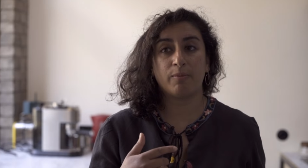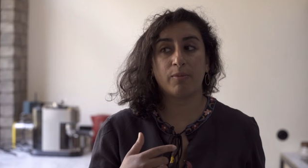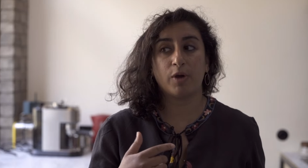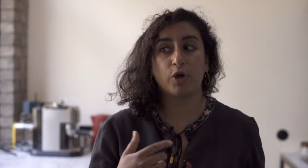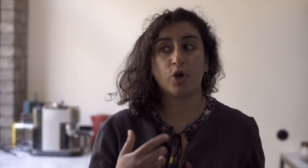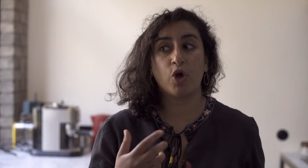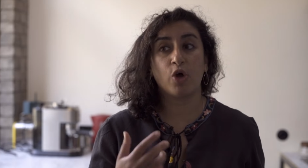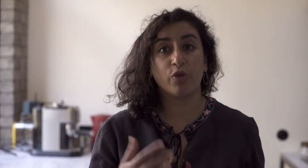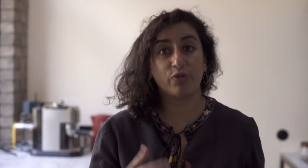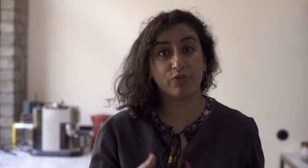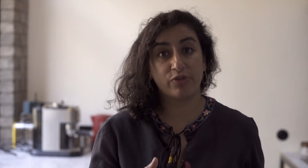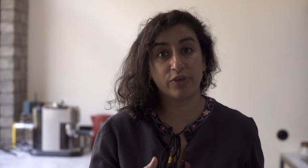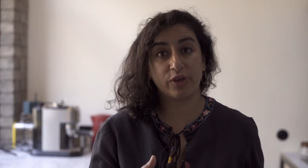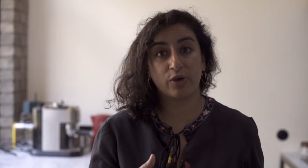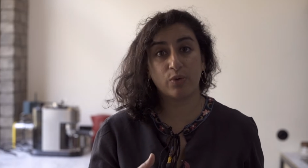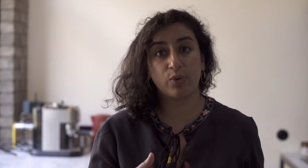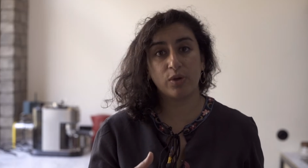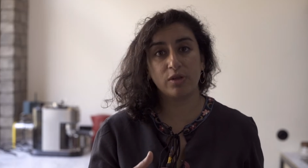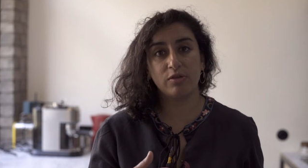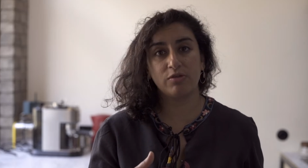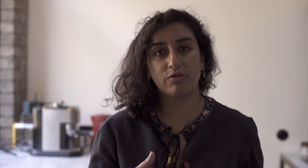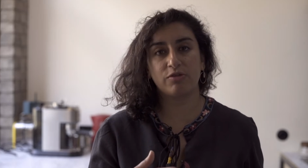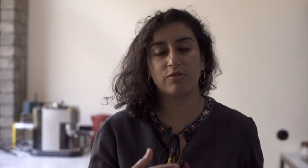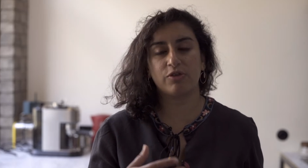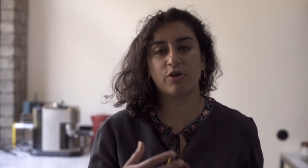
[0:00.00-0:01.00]

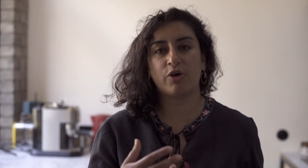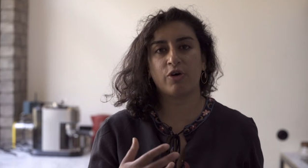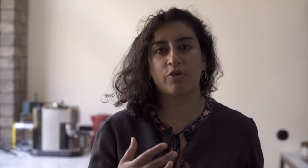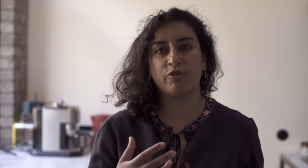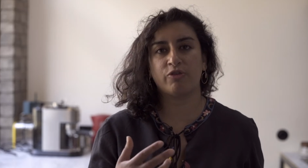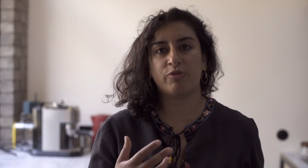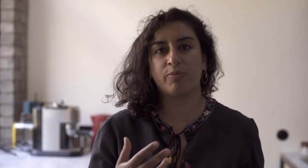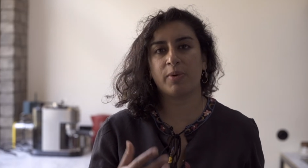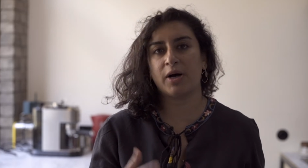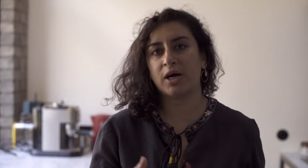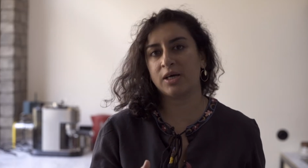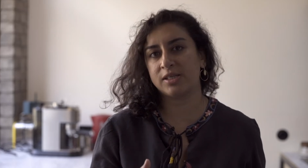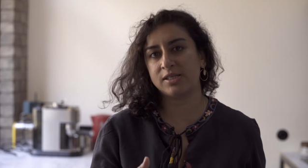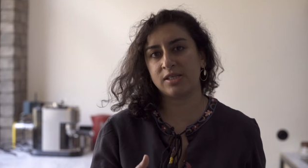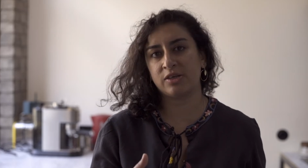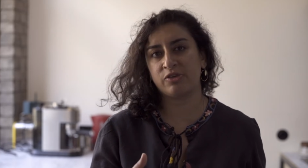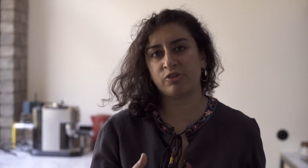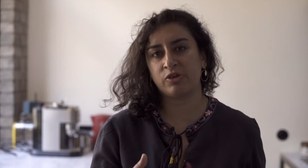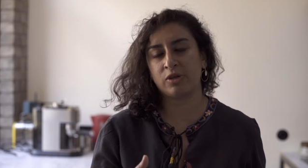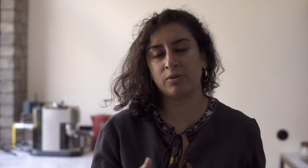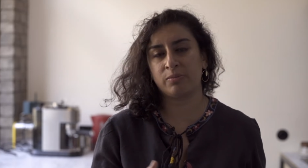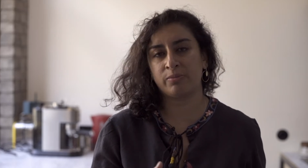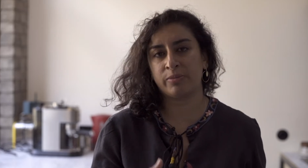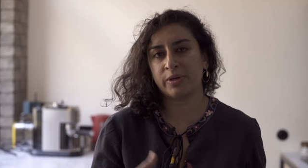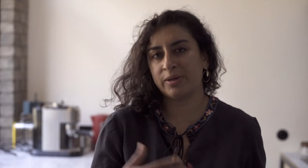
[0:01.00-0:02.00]
consequence of
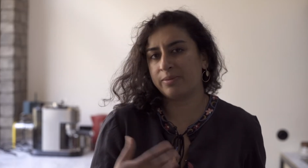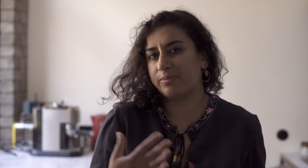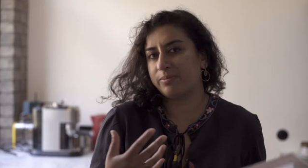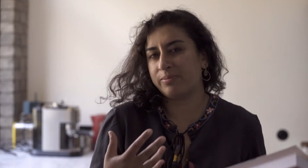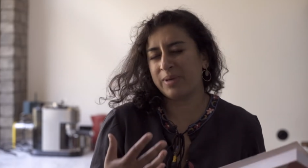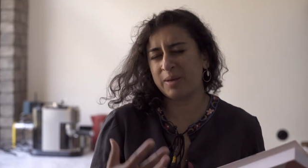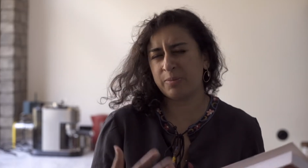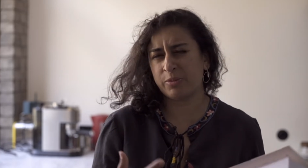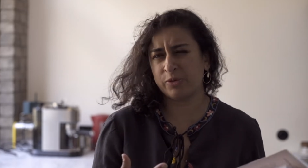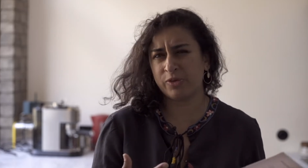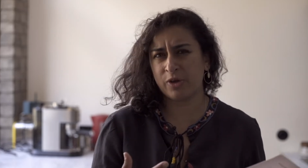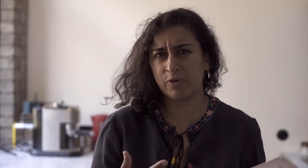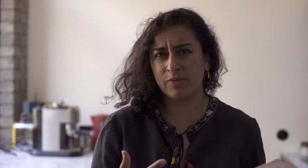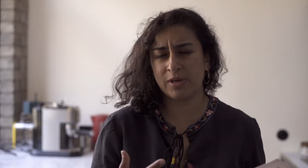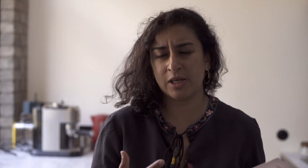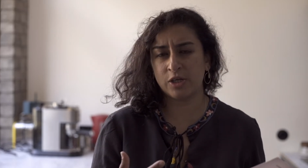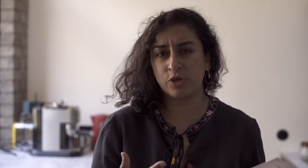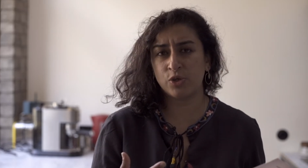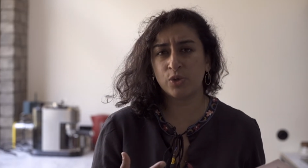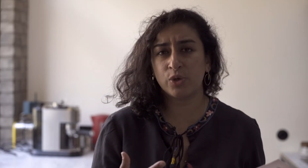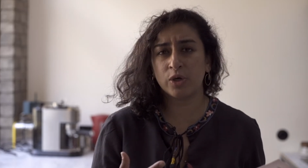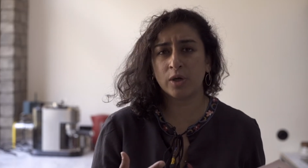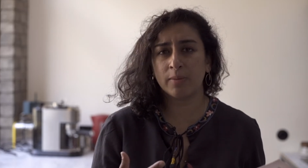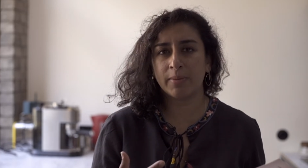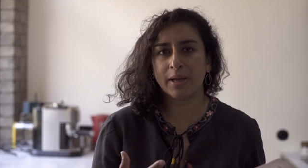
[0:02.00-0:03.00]
partition, but people don't really
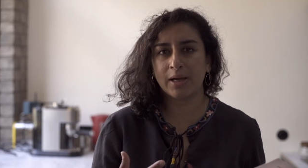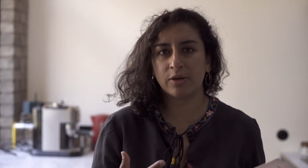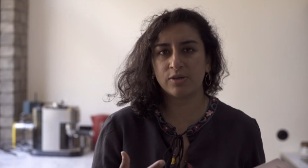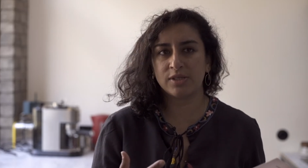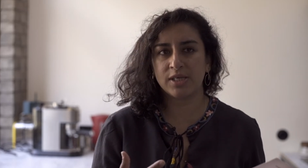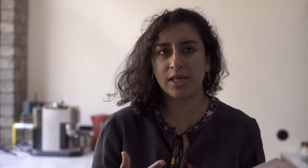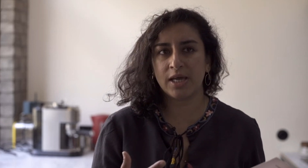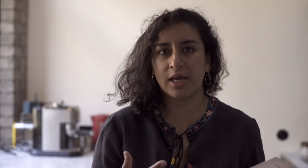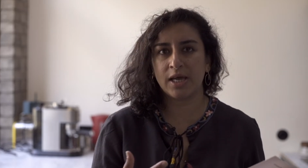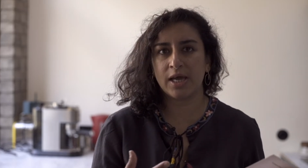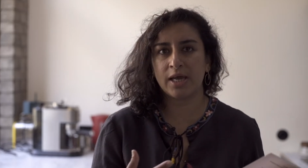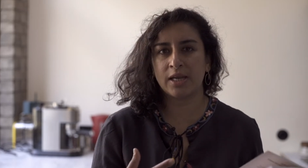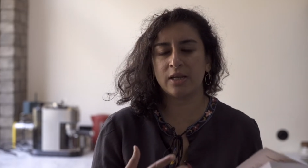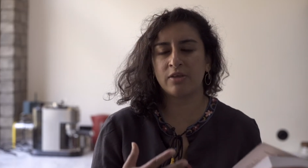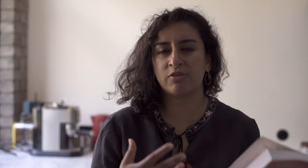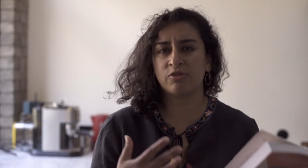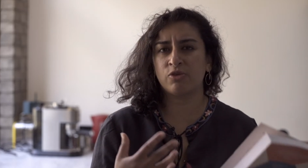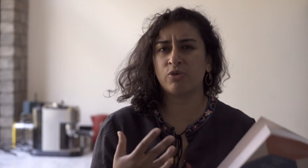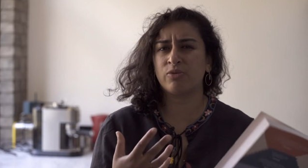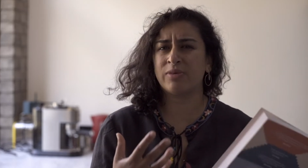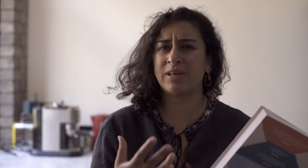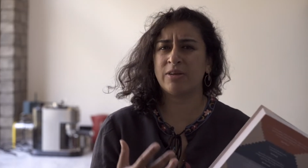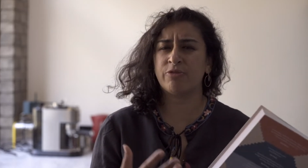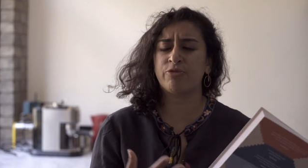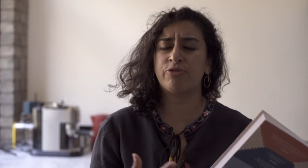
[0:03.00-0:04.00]
talk about it and it's
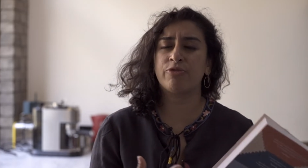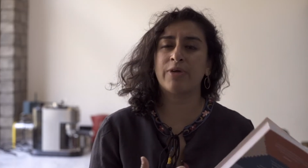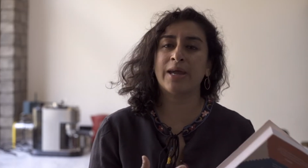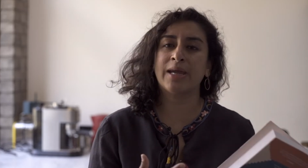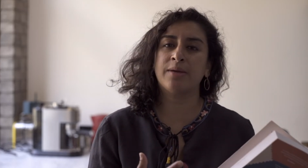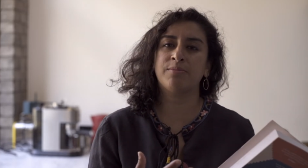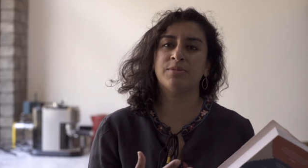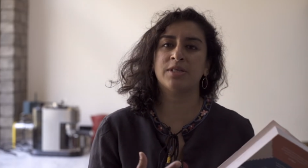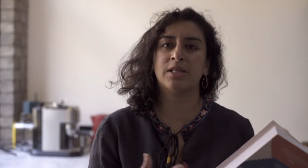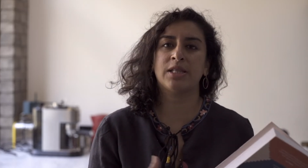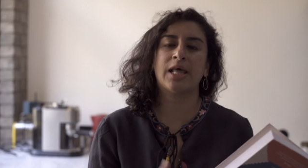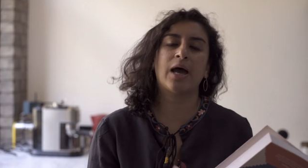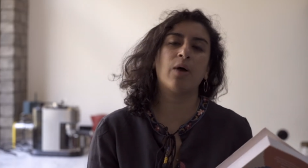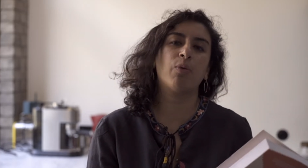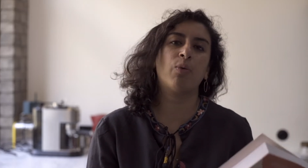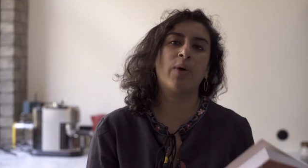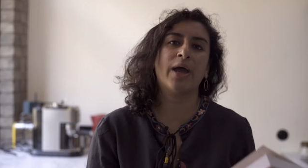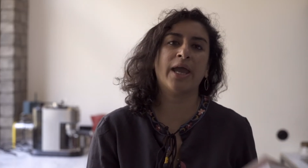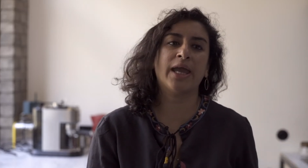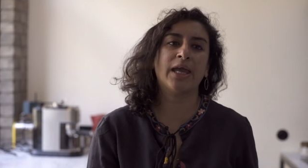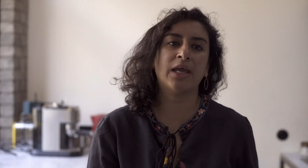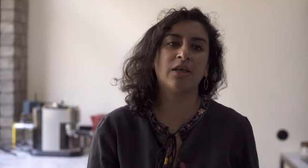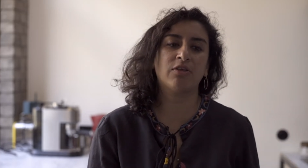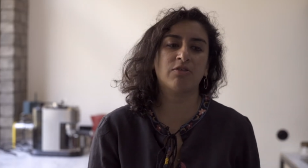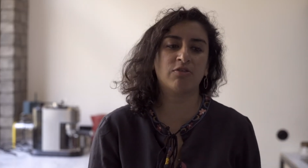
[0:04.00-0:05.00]
not really framed in that way.